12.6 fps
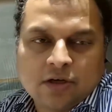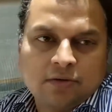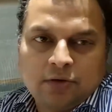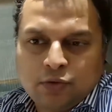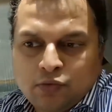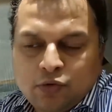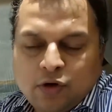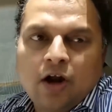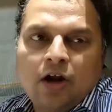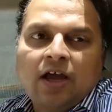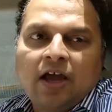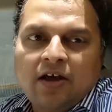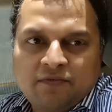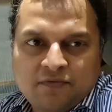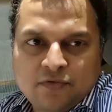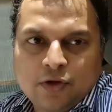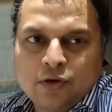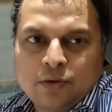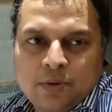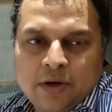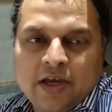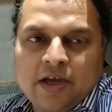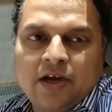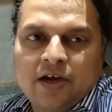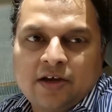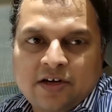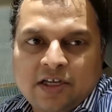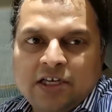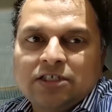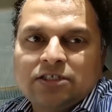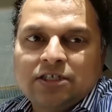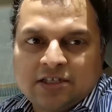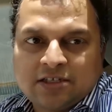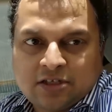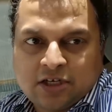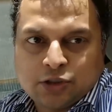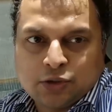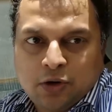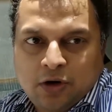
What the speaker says: you would not have reached the threshold.